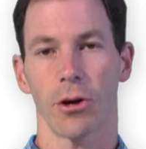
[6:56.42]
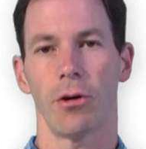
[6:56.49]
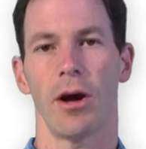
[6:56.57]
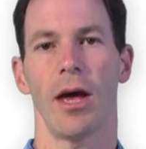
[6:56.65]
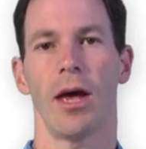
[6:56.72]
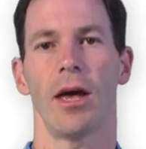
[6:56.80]

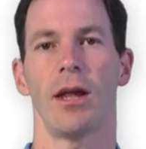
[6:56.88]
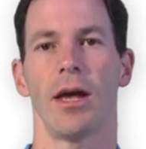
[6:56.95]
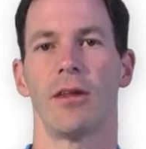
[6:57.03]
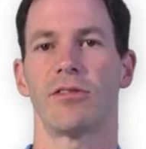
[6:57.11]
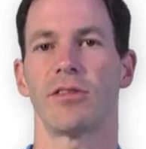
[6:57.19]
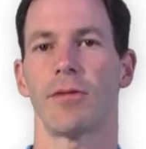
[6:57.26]
go ahead
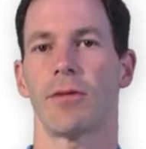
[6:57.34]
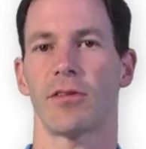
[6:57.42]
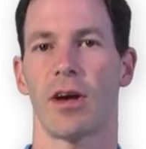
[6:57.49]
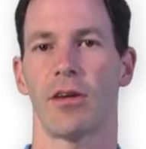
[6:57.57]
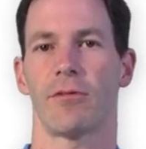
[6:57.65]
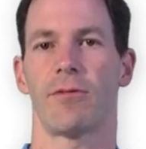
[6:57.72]
and
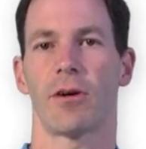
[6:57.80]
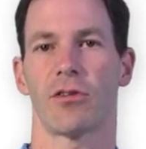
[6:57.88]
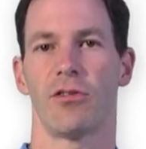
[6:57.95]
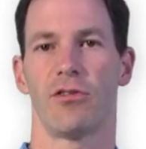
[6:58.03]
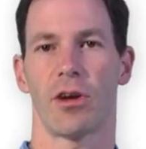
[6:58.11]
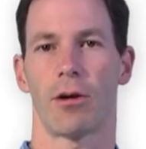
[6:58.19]
synthesize a
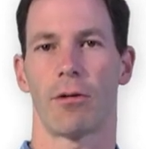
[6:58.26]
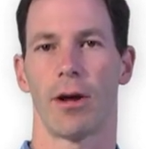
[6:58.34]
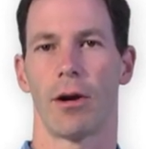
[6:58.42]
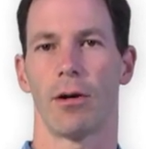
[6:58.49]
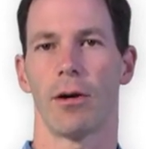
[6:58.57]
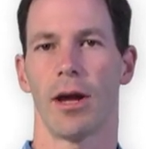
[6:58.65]
function
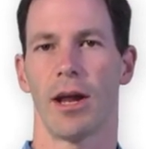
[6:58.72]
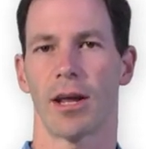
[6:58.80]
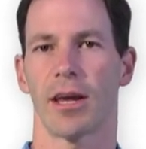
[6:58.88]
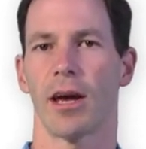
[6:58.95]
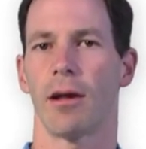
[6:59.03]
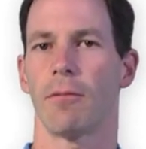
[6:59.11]
generator, and
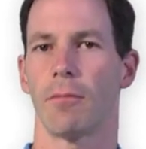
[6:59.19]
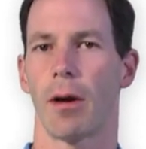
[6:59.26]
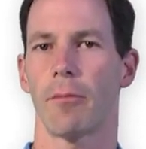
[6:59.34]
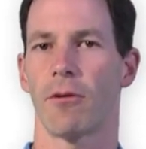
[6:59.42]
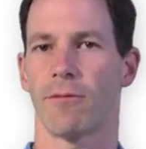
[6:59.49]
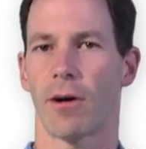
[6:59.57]
again,
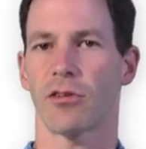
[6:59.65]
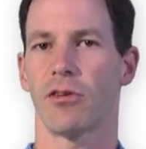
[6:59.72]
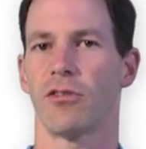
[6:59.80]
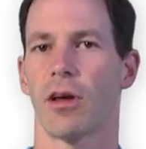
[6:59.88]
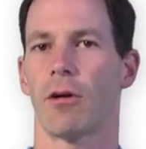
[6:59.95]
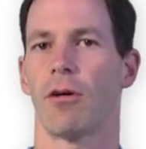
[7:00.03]
remember, a
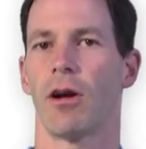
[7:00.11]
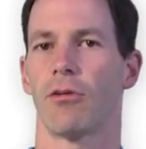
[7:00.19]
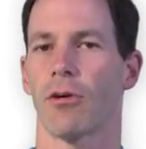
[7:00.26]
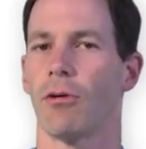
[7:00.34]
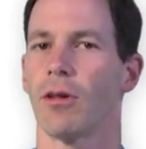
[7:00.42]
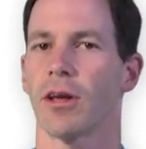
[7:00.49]
function generator
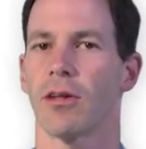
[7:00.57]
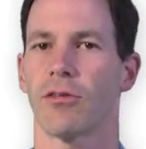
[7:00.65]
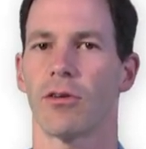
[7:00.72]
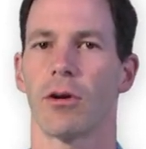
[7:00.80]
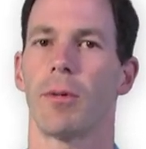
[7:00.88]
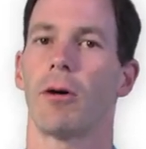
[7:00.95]
is only
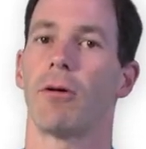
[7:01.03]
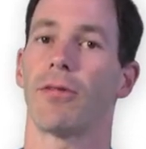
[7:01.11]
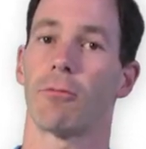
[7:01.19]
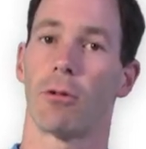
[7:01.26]
concerned about what the